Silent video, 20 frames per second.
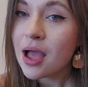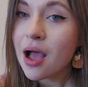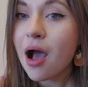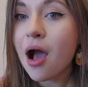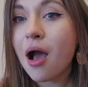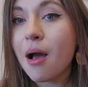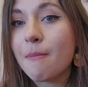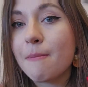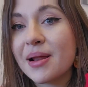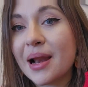
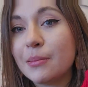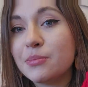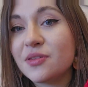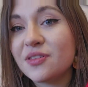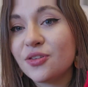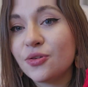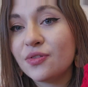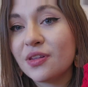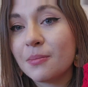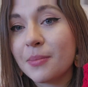But I'm
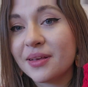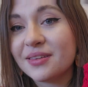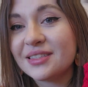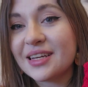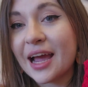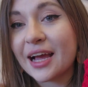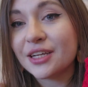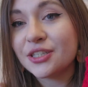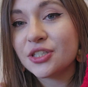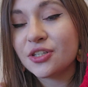just using my
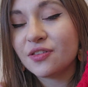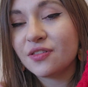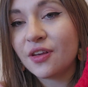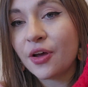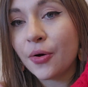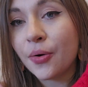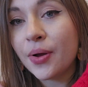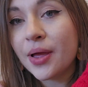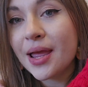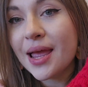stash.
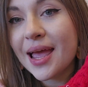So